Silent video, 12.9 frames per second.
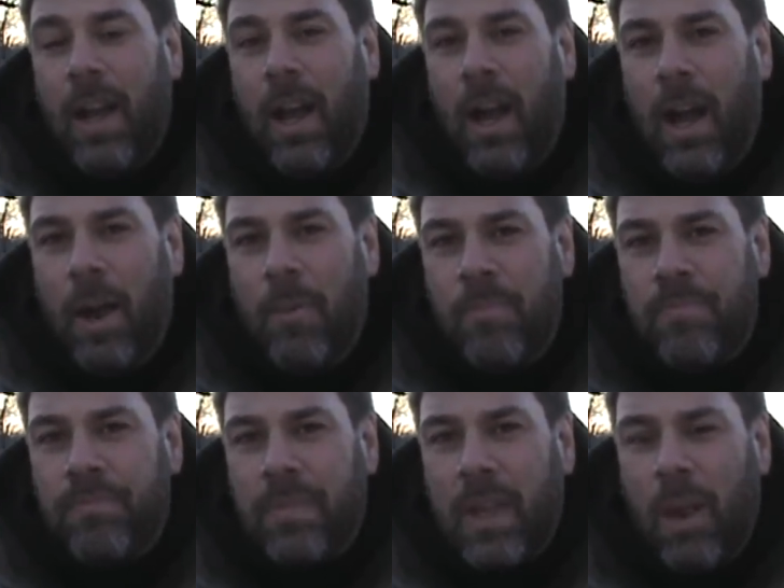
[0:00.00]

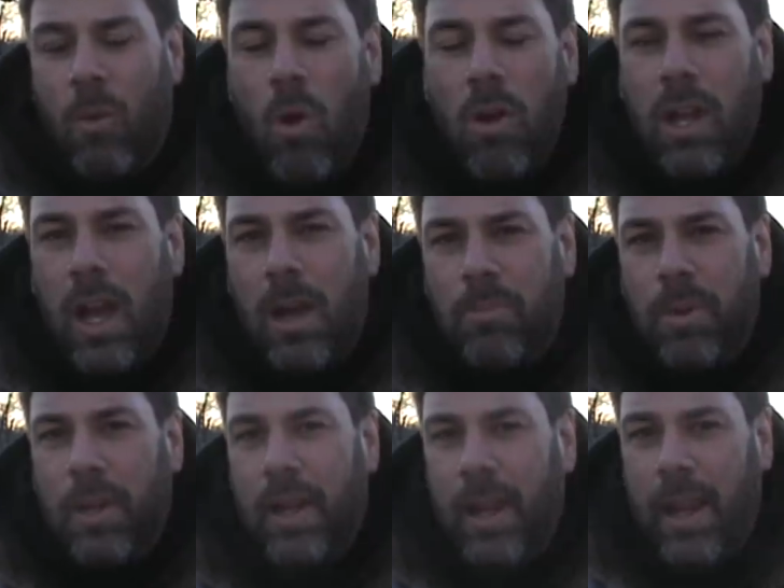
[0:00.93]
I woke up
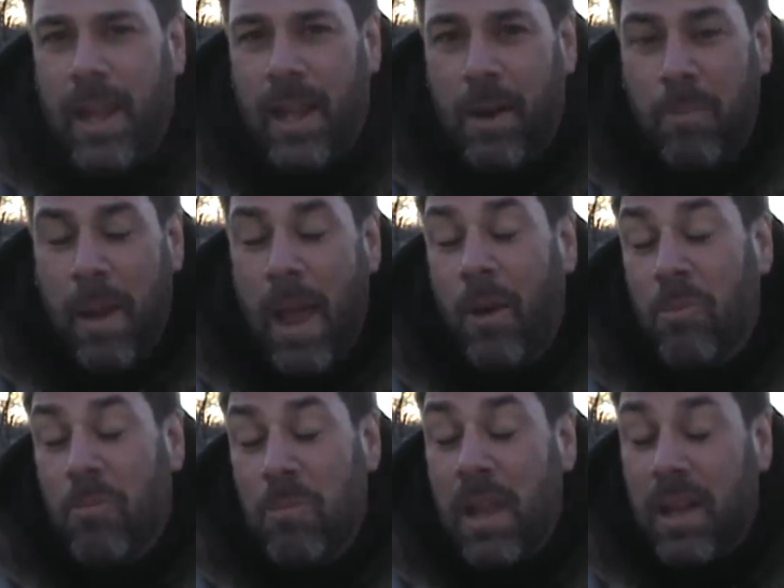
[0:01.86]
at
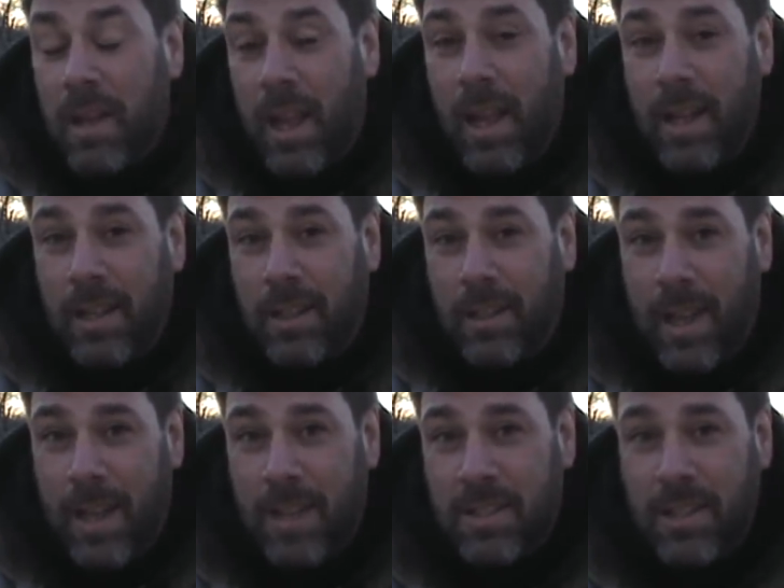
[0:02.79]
about midnight
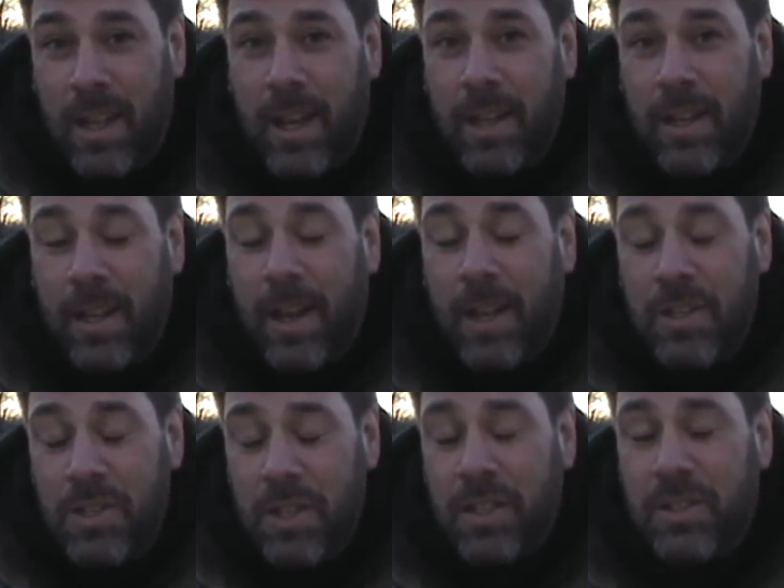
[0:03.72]
last night, and I
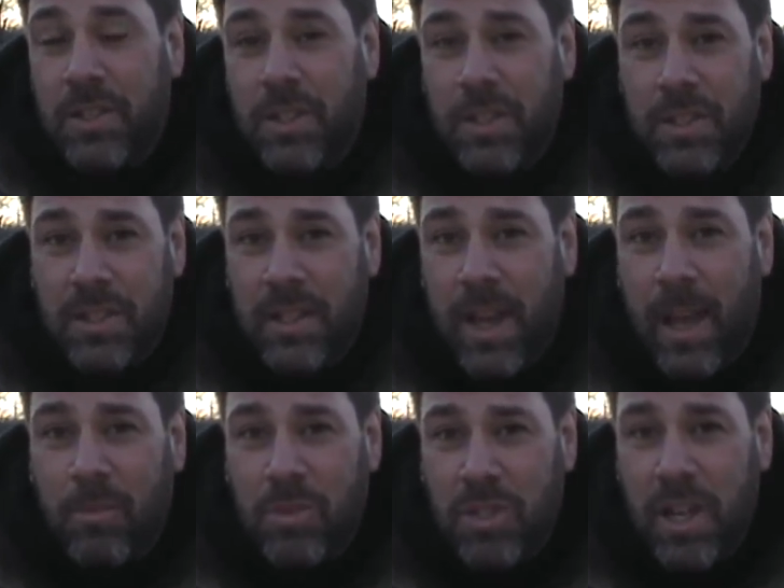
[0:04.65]
just couldn't
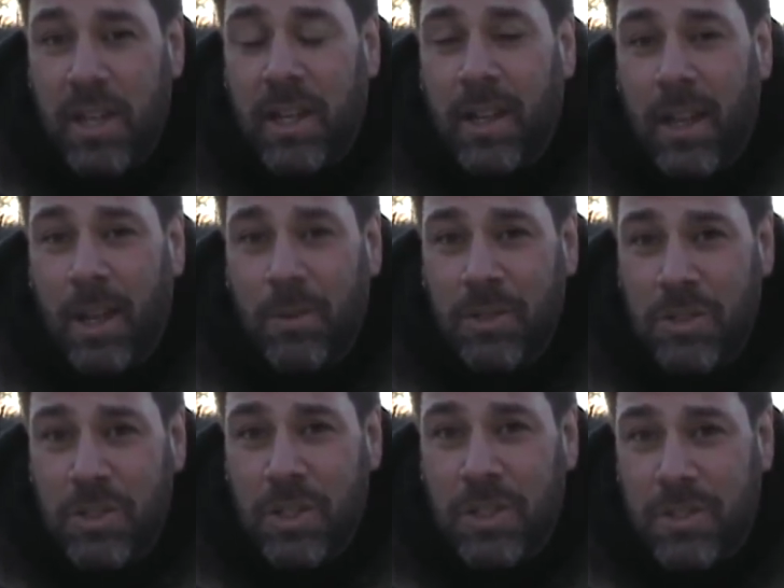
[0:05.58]
stop shaking. I
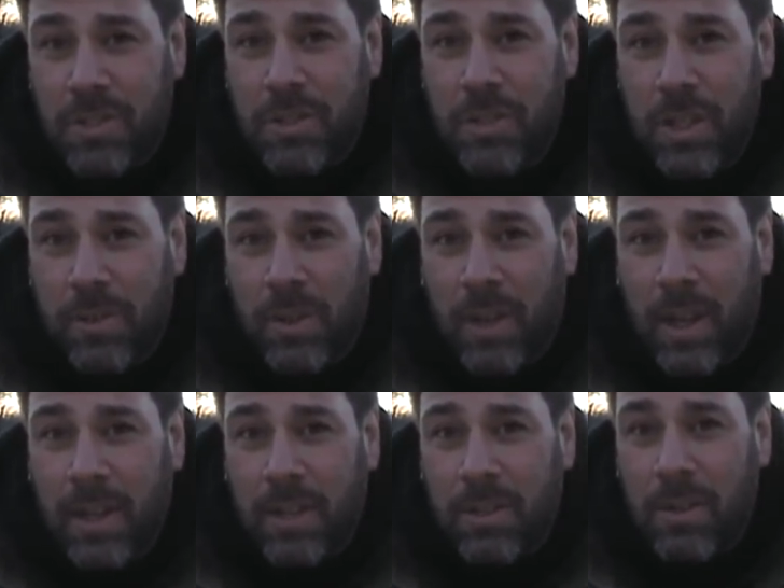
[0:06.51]
was just shivering
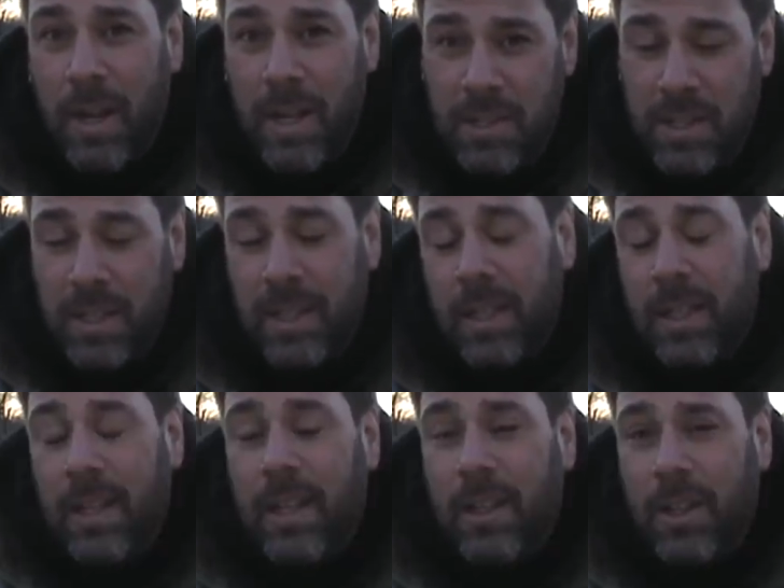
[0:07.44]
like crazy.
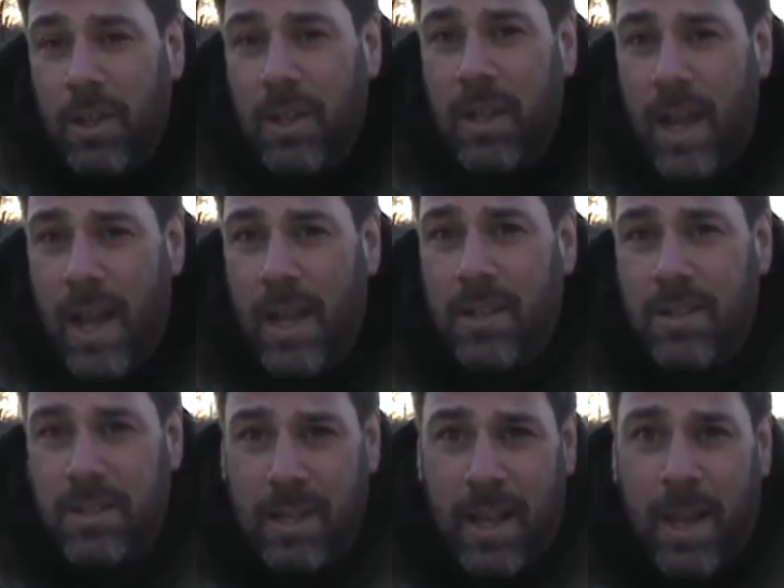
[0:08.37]
Could
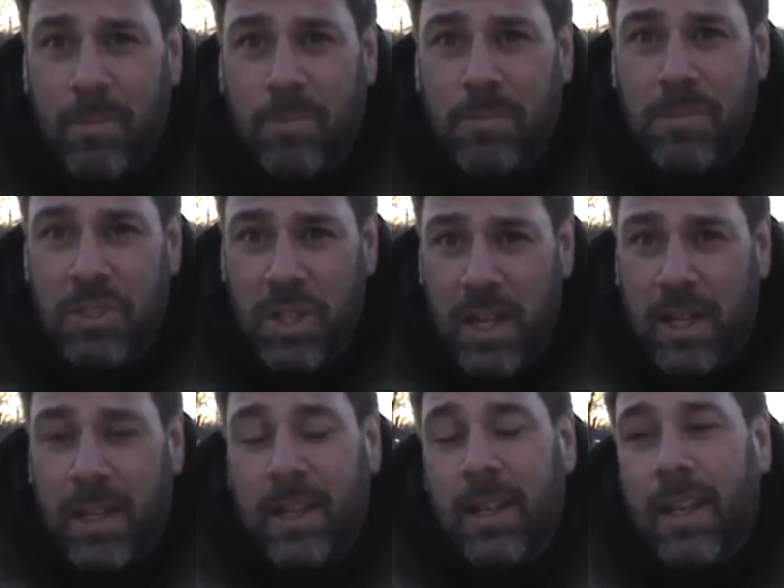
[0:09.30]
not stop
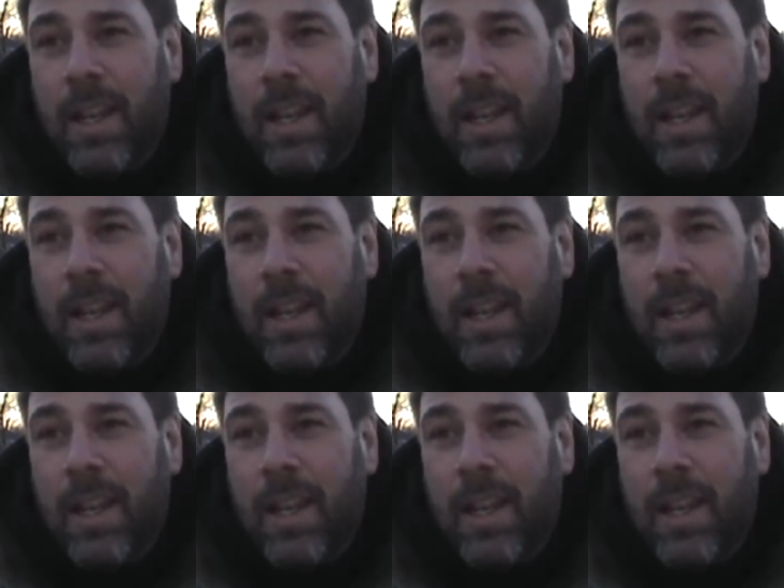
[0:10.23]
shaking.